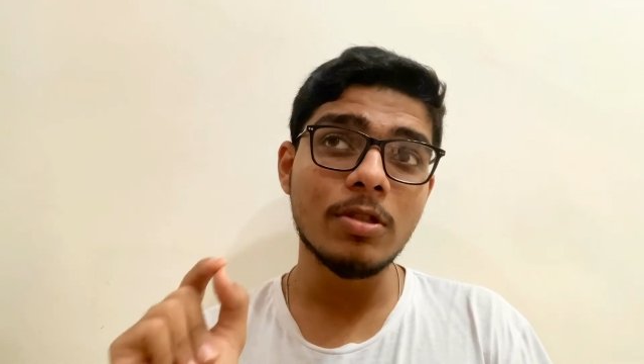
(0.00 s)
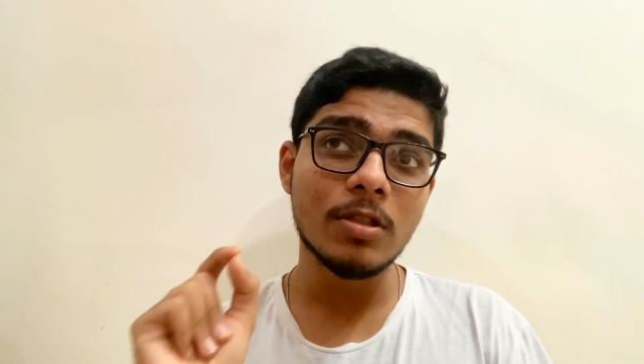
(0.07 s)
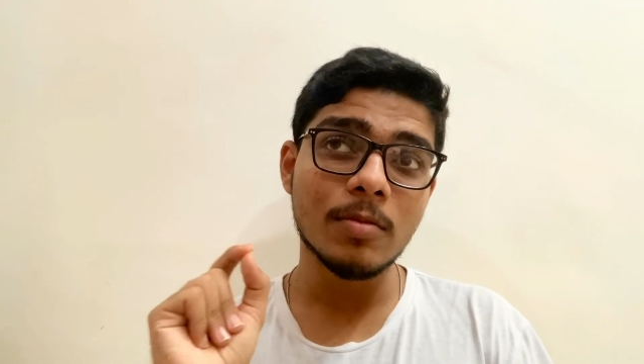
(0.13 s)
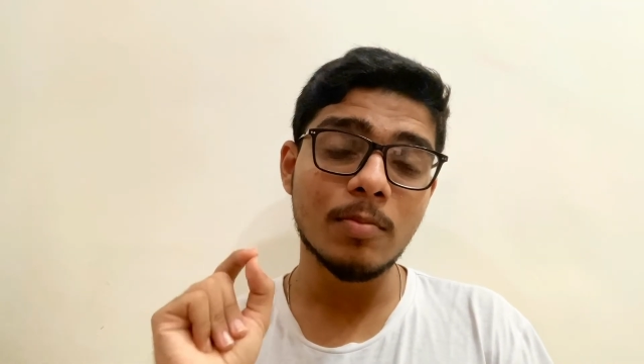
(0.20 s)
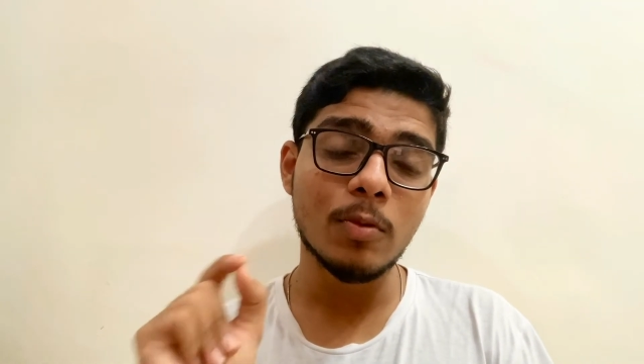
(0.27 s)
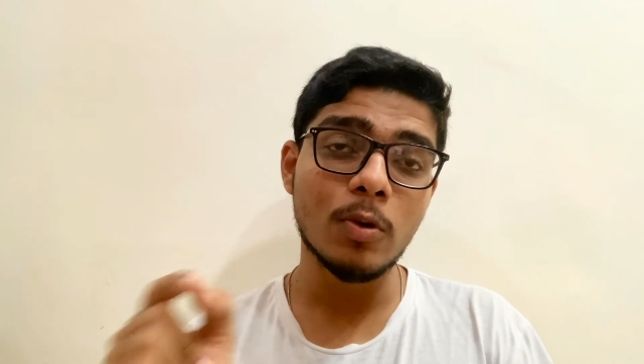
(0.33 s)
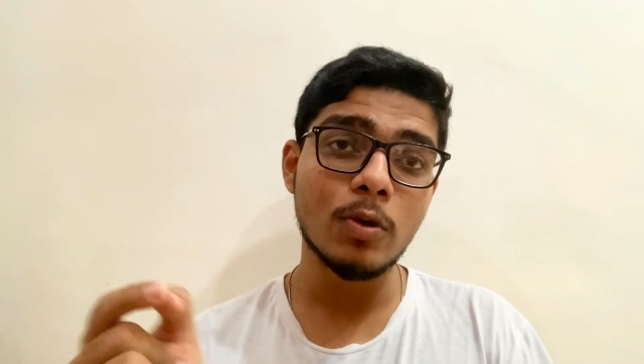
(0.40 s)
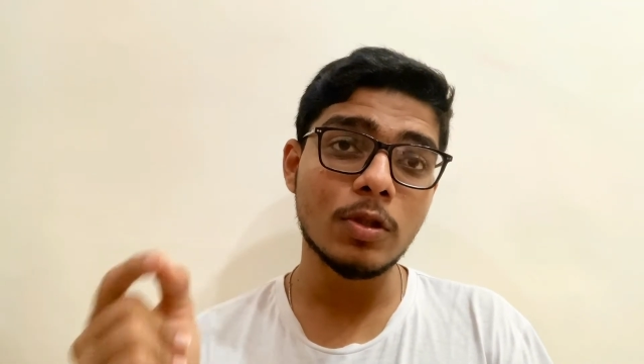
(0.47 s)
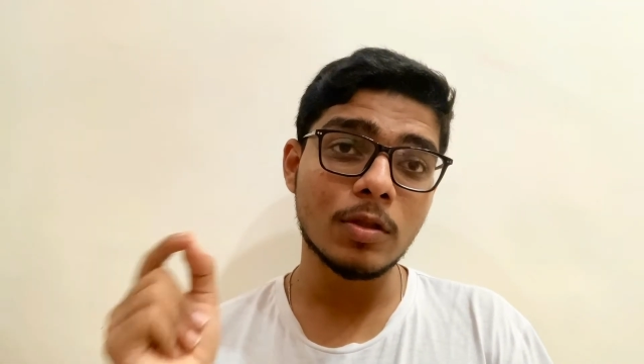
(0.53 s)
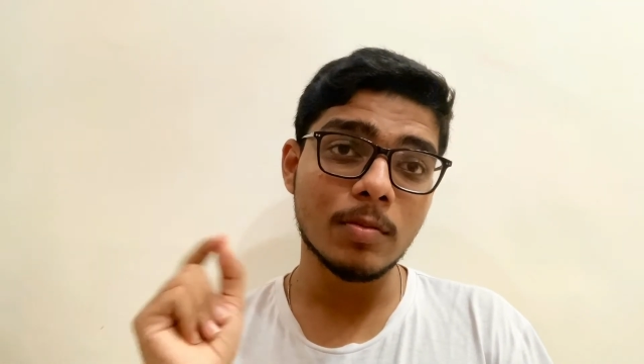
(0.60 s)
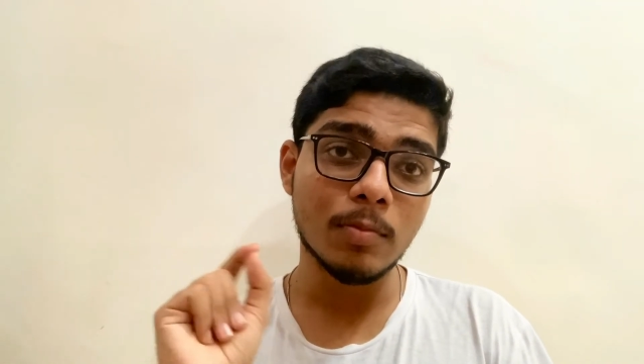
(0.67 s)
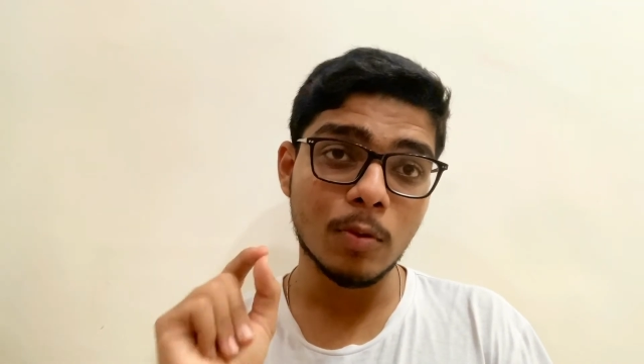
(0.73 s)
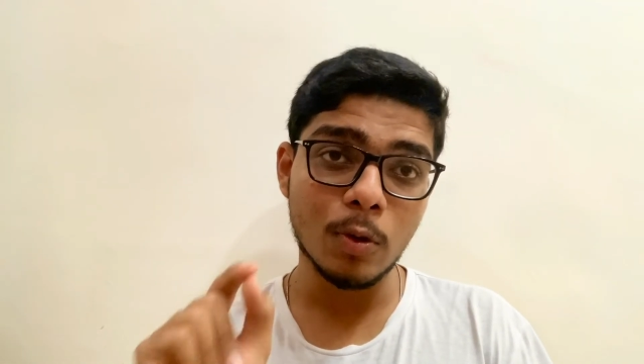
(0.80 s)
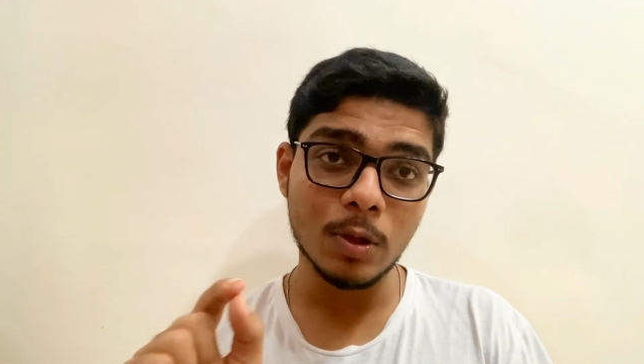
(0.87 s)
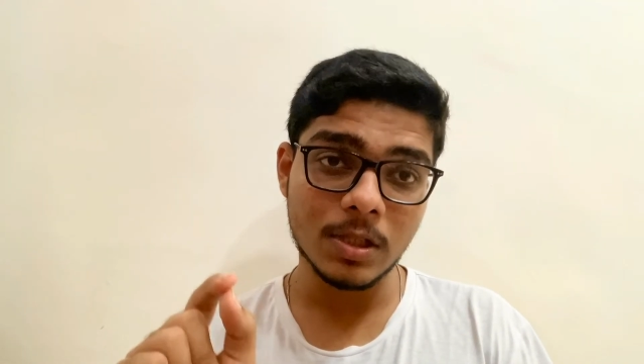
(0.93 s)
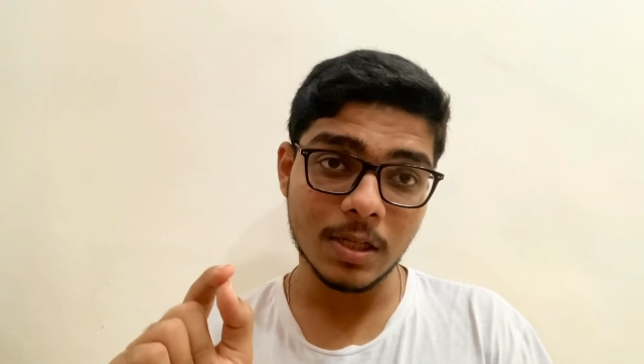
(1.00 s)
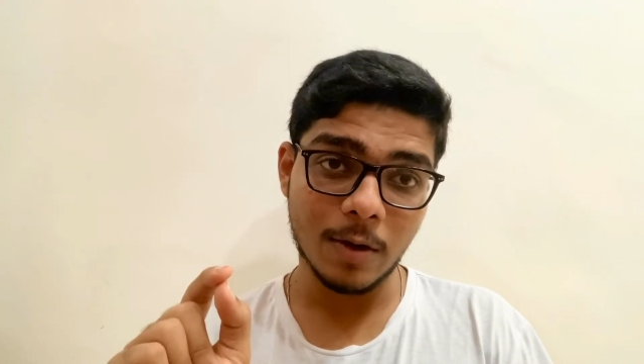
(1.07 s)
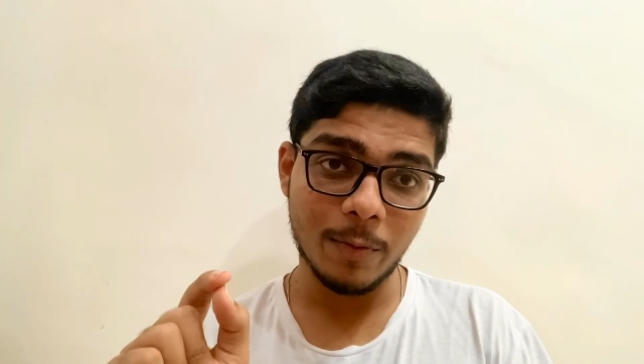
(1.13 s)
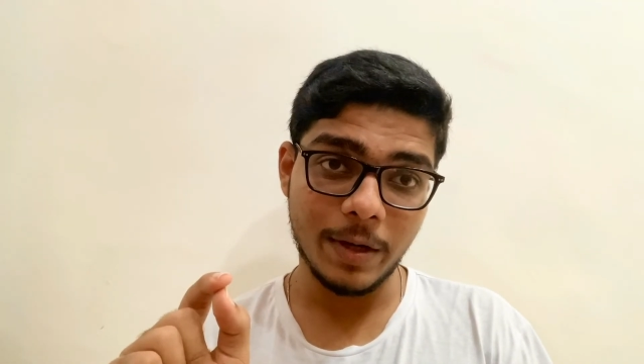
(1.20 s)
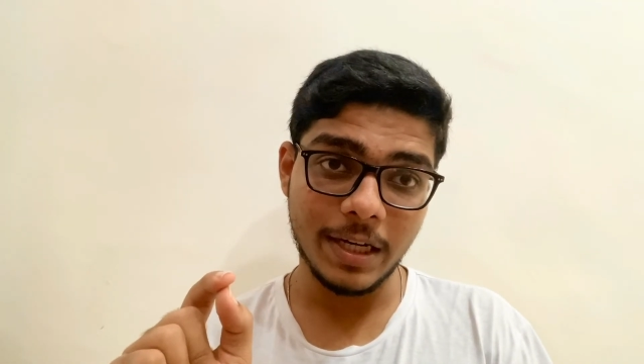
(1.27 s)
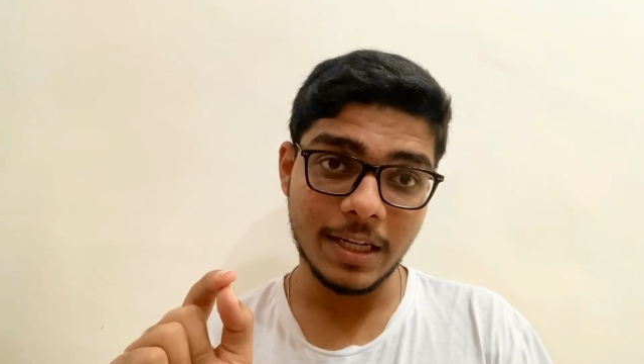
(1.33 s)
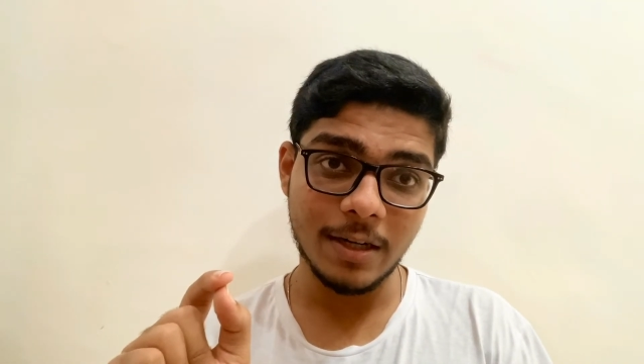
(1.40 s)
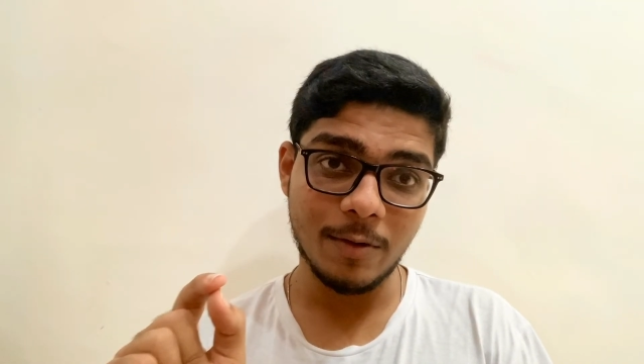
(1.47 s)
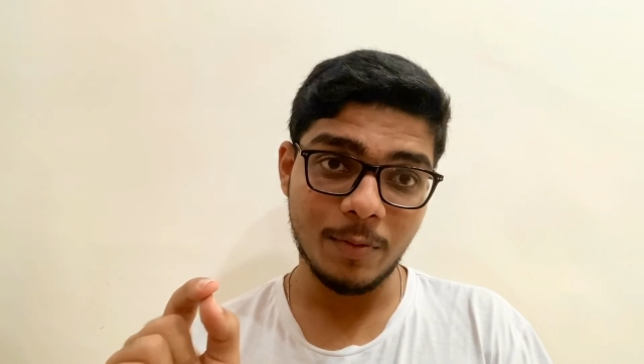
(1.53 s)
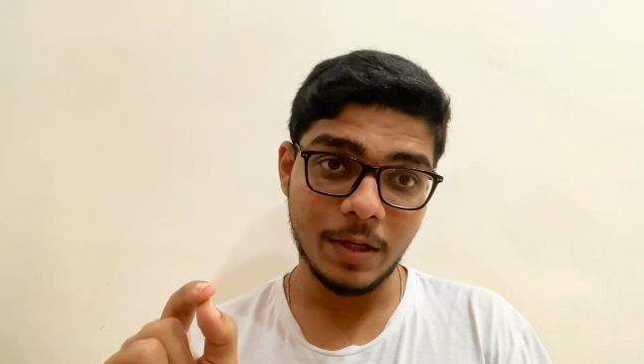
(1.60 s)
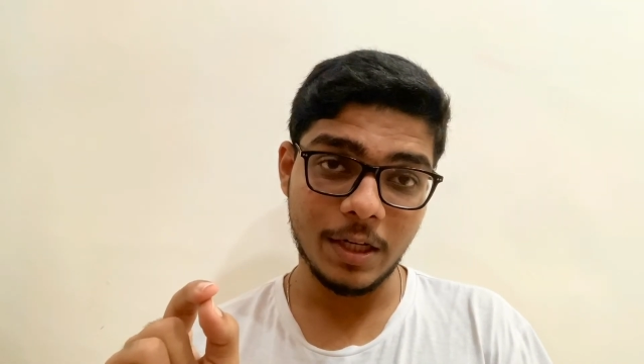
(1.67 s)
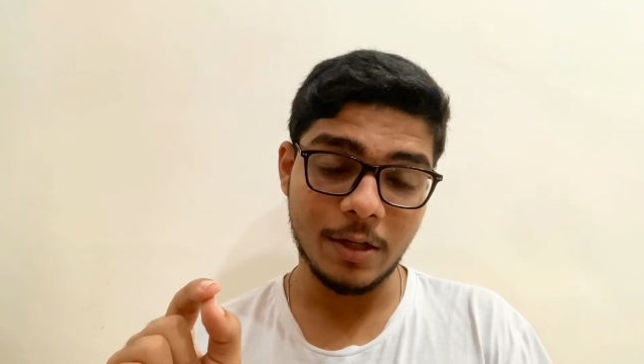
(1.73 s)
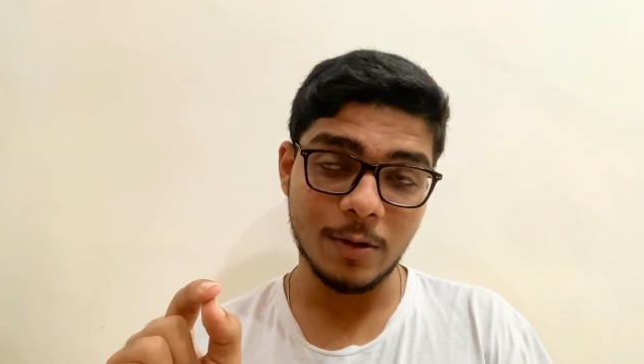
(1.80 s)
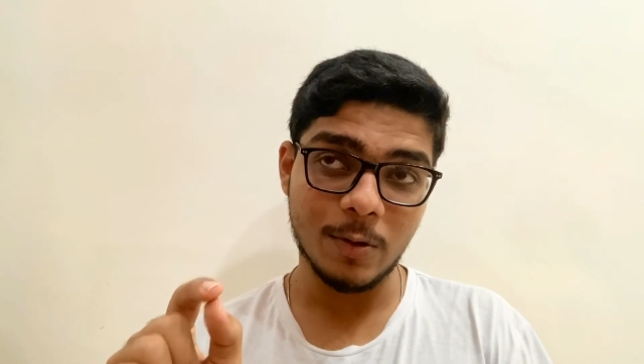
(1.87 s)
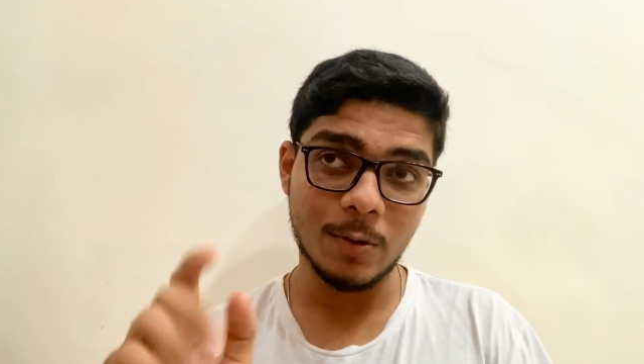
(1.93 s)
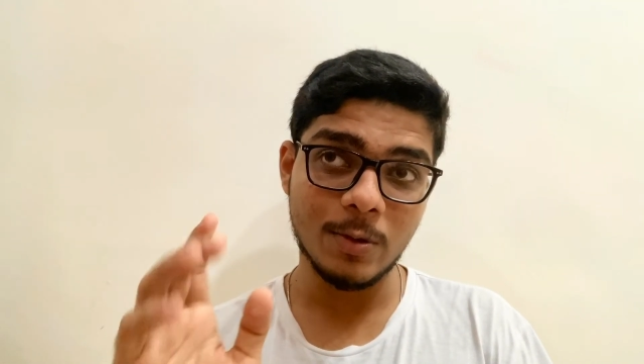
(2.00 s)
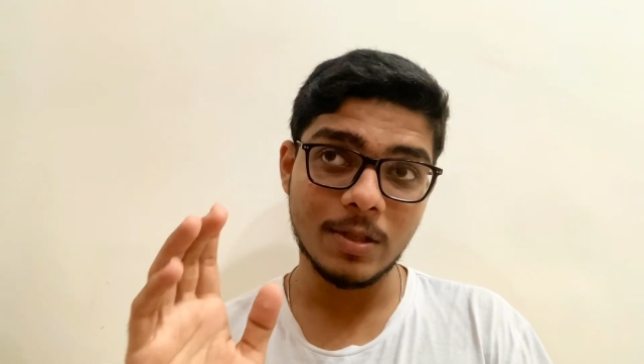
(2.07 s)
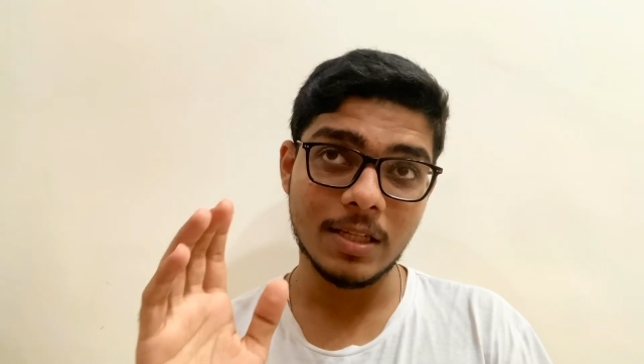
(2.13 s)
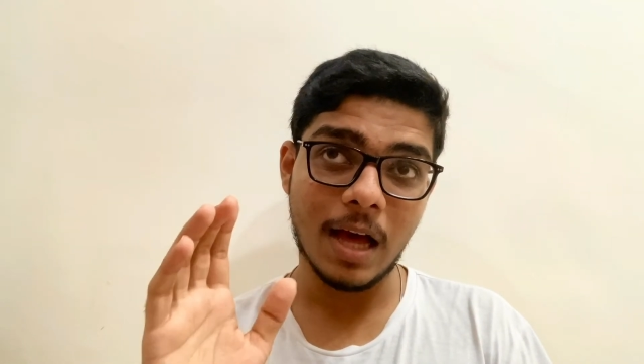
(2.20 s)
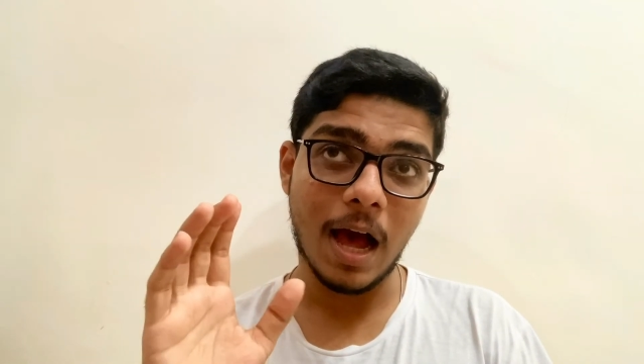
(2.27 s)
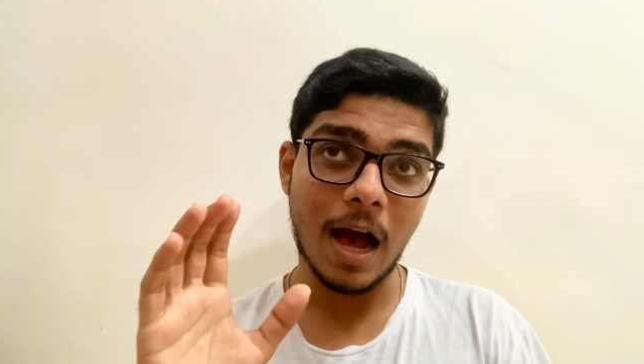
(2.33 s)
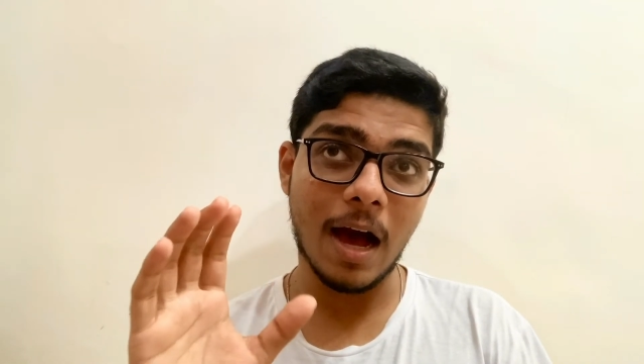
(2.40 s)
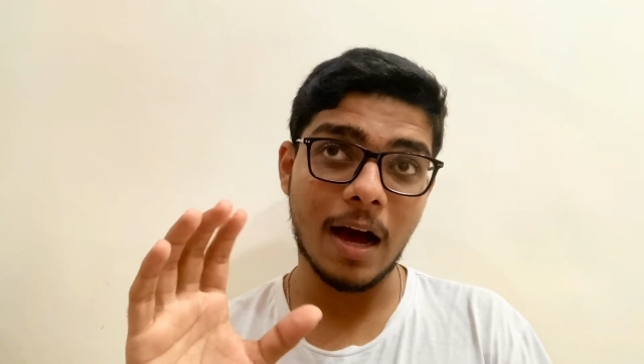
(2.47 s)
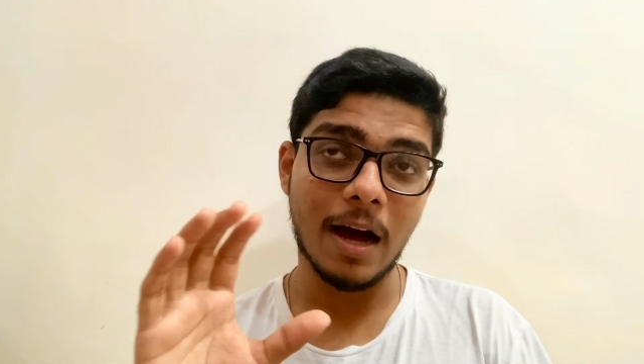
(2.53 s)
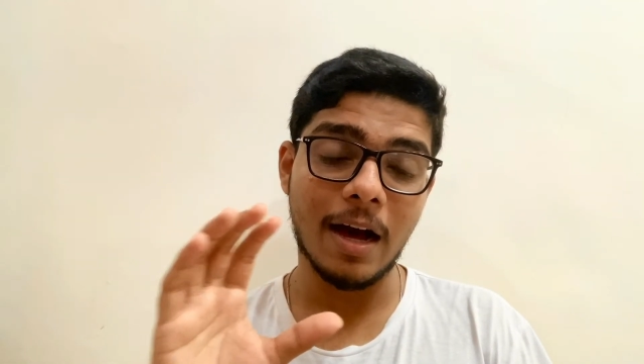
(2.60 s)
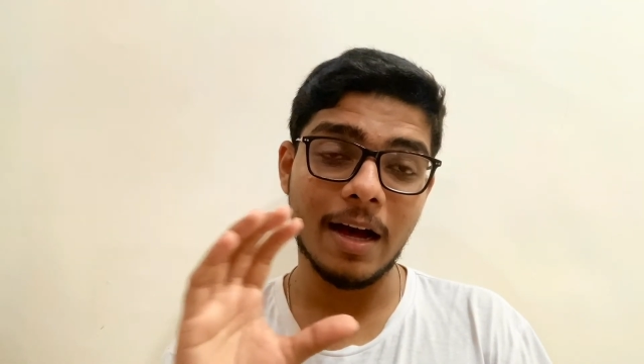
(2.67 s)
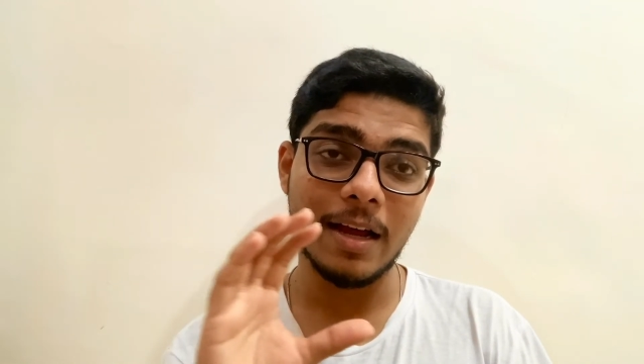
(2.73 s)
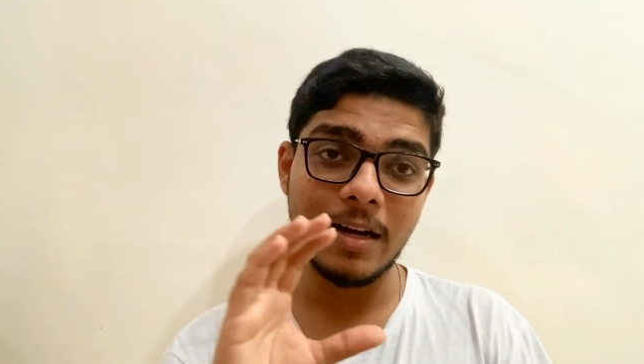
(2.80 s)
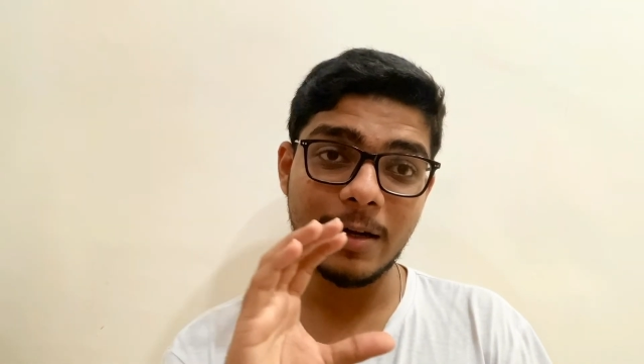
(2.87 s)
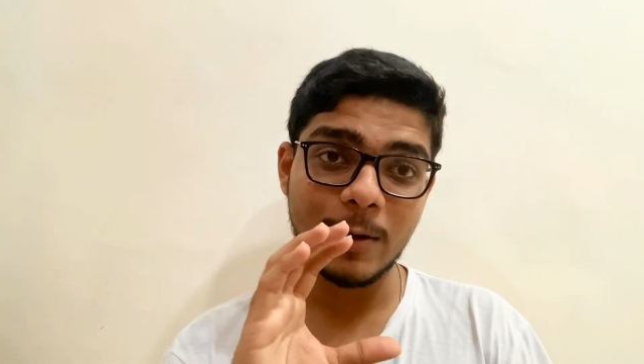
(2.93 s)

most awaited videos are